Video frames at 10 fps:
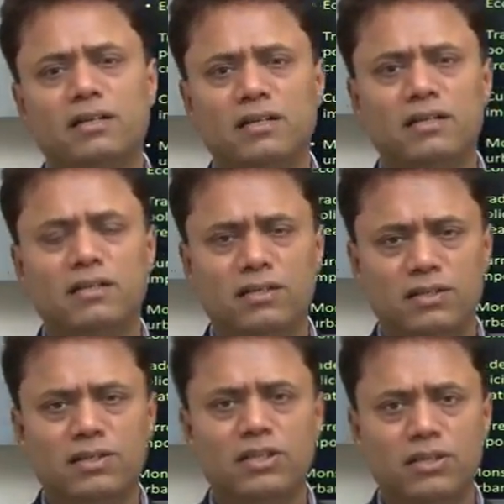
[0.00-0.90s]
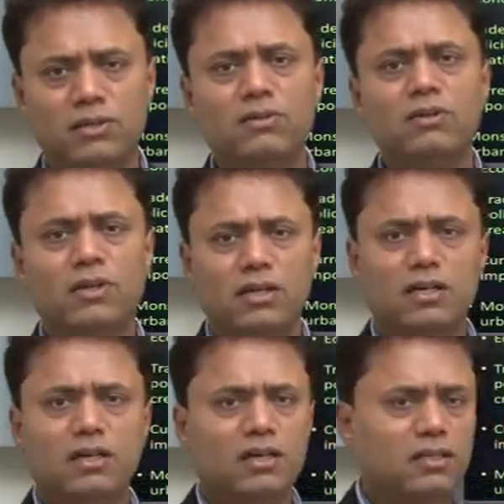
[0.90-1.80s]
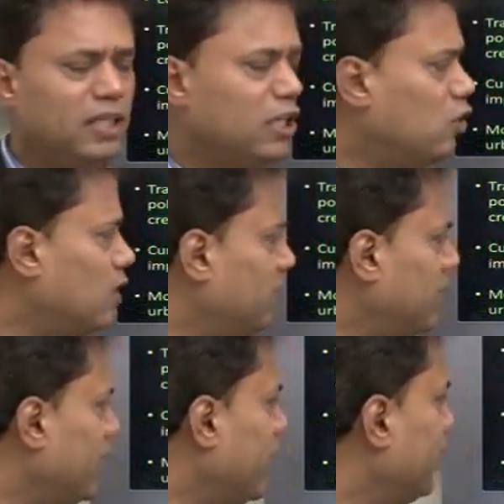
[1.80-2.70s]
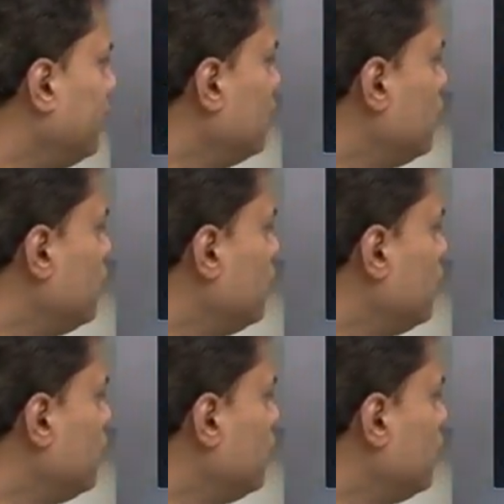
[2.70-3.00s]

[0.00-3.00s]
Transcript: the economy again.